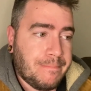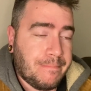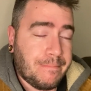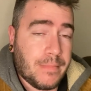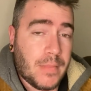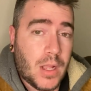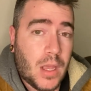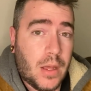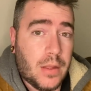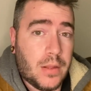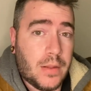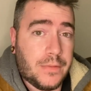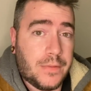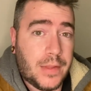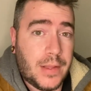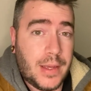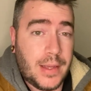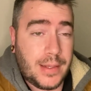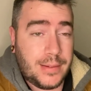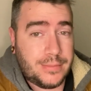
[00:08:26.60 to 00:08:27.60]
Other than for
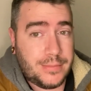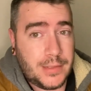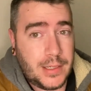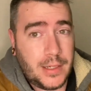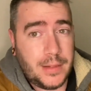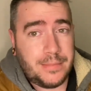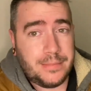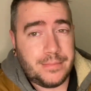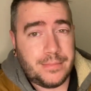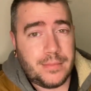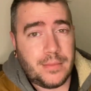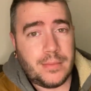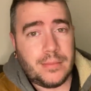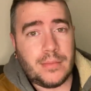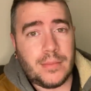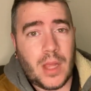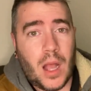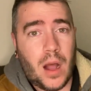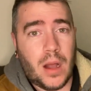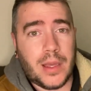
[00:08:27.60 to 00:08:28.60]
that, yep,
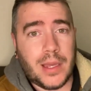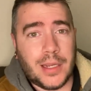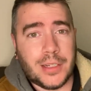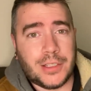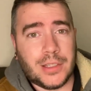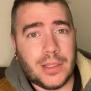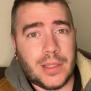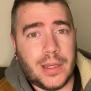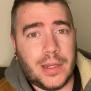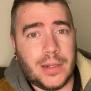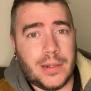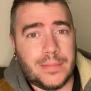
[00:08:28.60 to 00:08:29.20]
I'll catch you later.